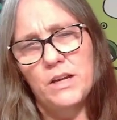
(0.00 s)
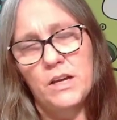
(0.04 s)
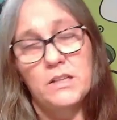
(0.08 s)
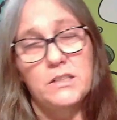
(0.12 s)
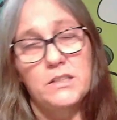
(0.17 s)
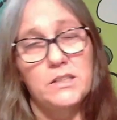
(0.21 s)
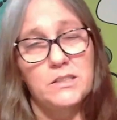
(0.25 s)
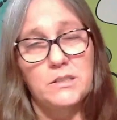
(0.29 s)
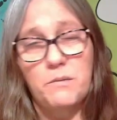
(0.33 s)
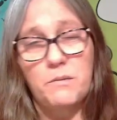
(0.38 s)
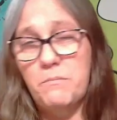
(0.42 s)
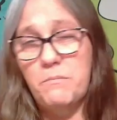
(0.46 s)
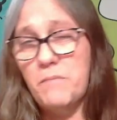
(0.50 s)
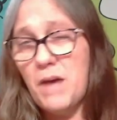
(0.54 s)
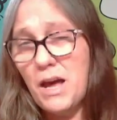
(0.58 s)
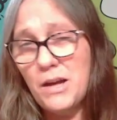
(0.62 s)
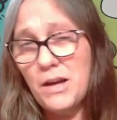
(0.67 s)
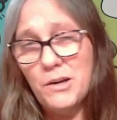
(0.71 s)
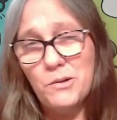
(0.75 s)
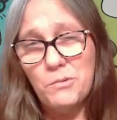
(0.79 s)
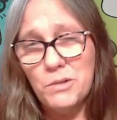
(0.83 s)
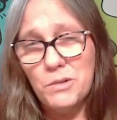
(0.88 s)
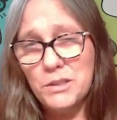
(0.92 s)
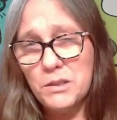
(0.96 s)
Does it
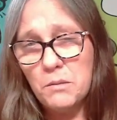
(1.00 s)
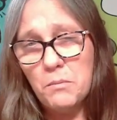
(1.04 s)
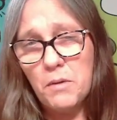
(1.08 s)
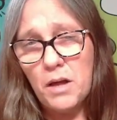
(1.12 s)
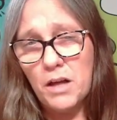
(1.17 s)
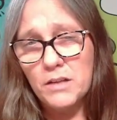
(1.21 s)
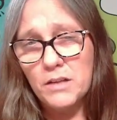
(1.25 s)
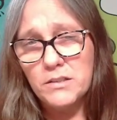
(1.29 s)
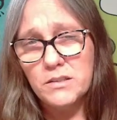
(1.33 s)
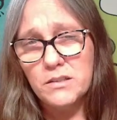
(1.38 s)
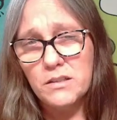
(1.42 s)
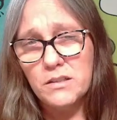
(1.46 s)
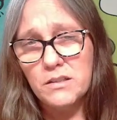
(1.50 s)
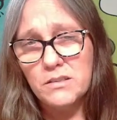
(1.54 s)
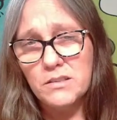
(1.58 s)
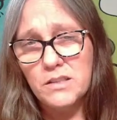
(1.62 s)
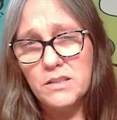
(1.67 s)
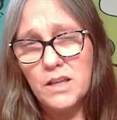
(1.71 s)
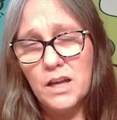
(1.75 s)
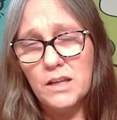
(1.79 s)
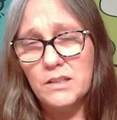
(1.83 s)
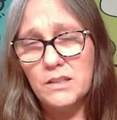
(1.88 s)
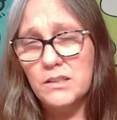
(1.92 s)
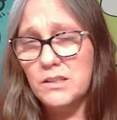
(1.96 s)
matter what the box looks like?